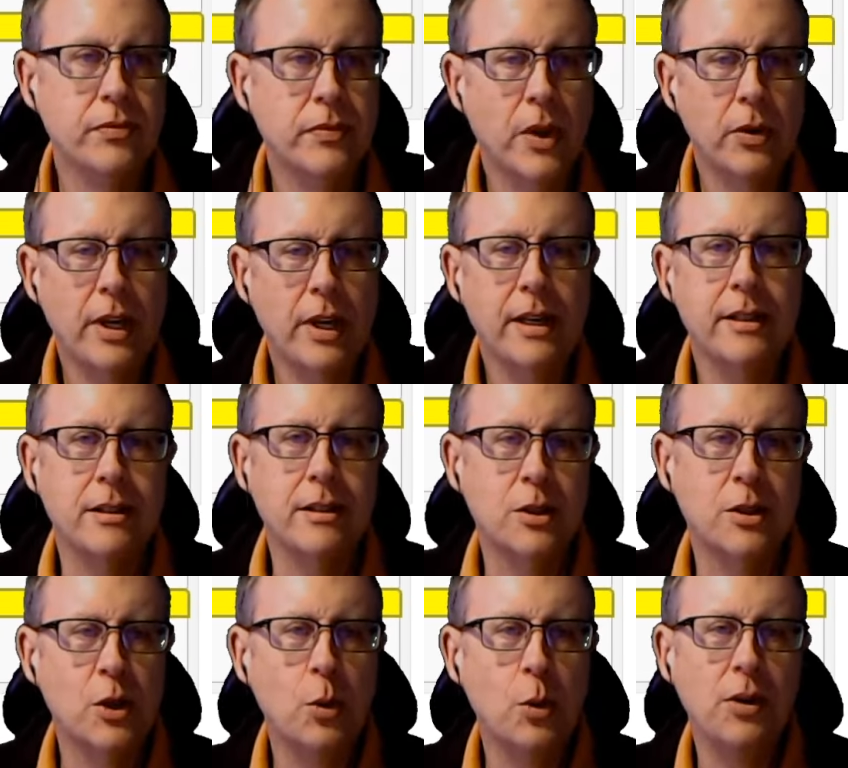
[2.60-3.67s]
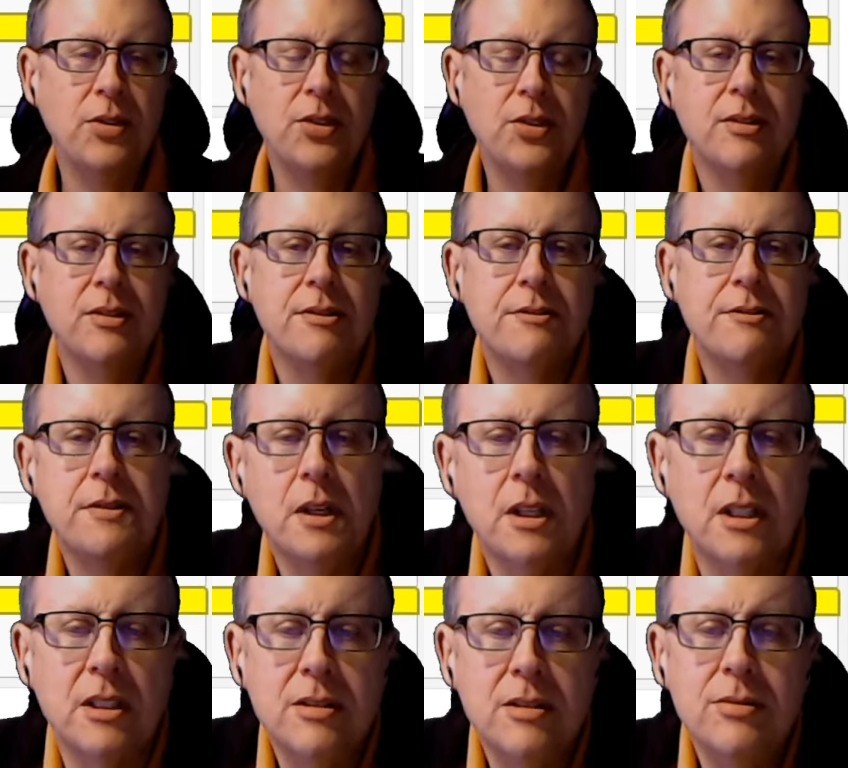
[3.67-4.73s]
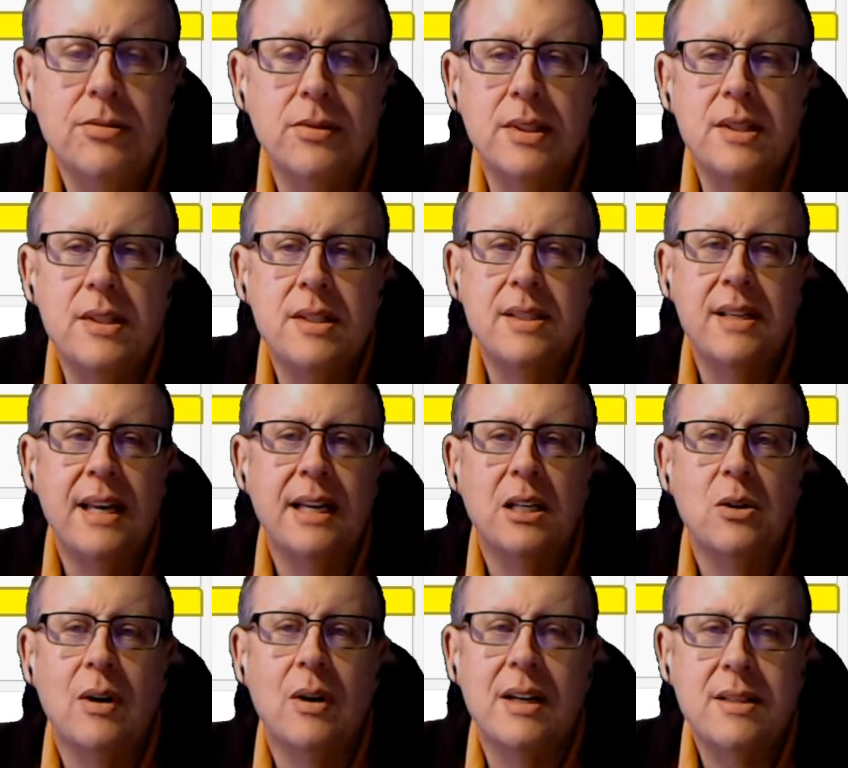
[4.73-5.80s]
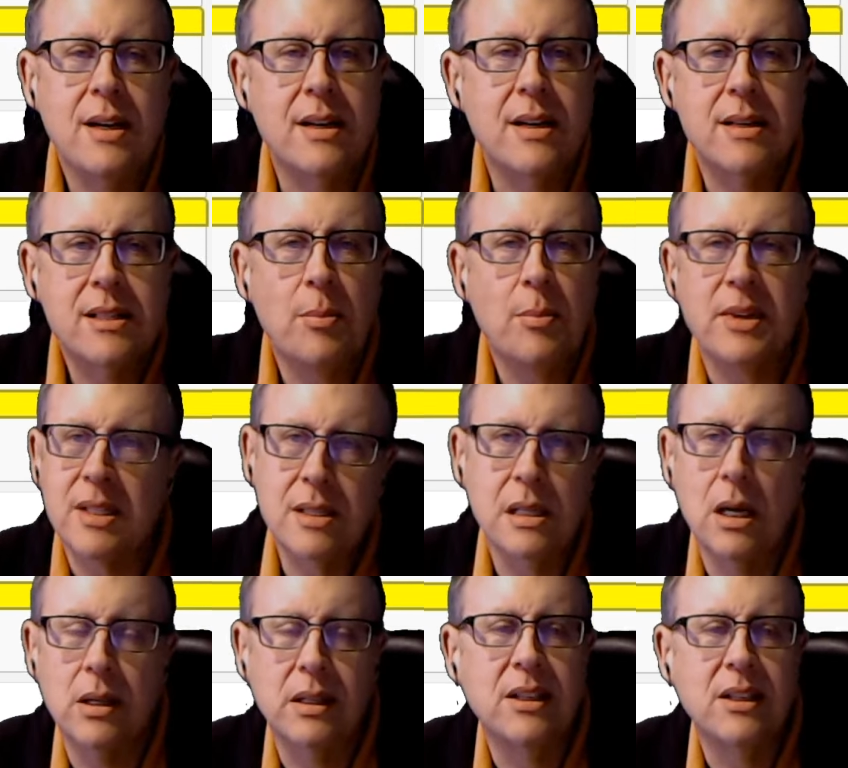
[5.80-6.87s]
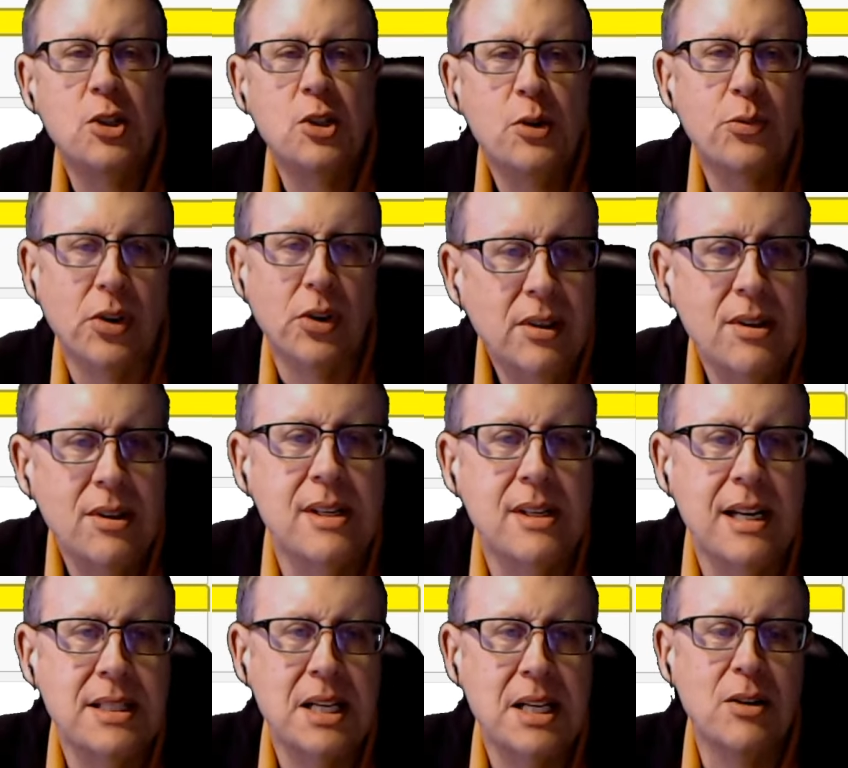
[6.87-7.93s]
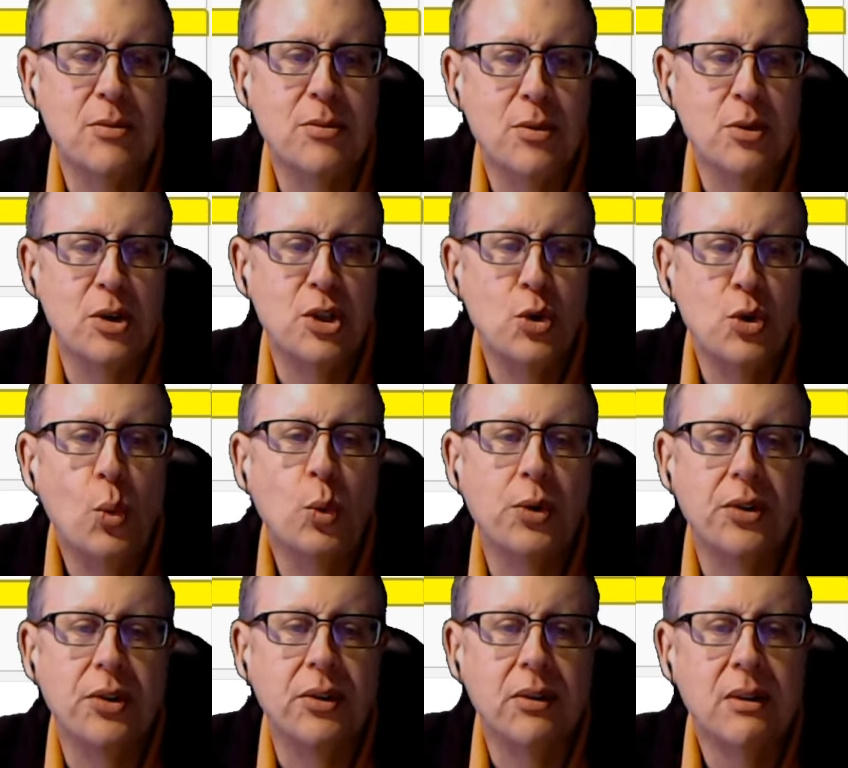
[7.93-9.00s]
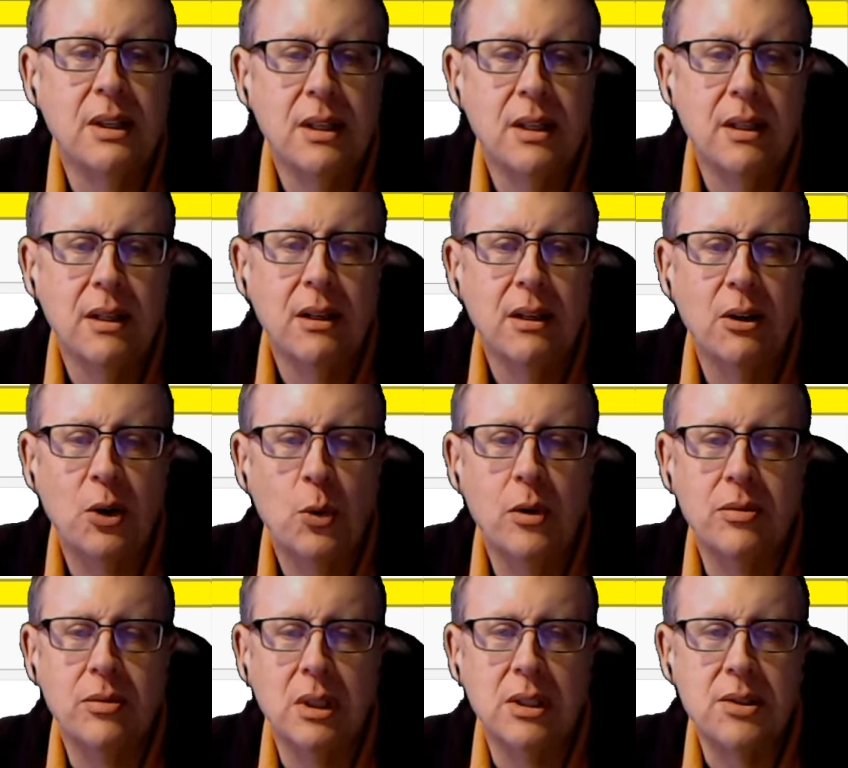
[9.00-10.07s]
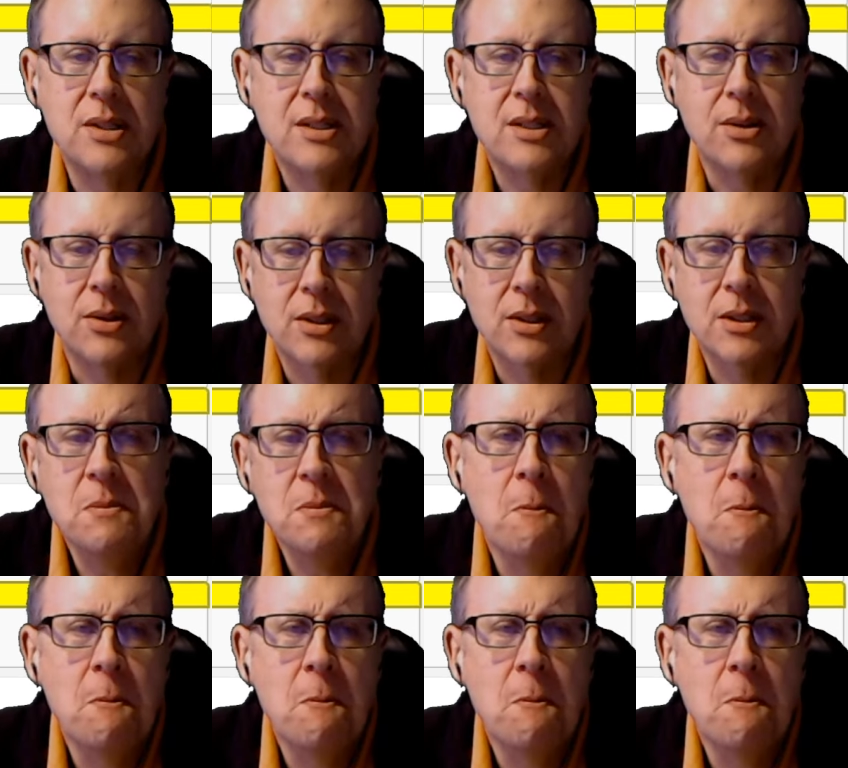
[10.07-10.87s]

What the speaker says: Okay, question 5 is now asking something slightly different. It's asking for a Norton equivalent circuit,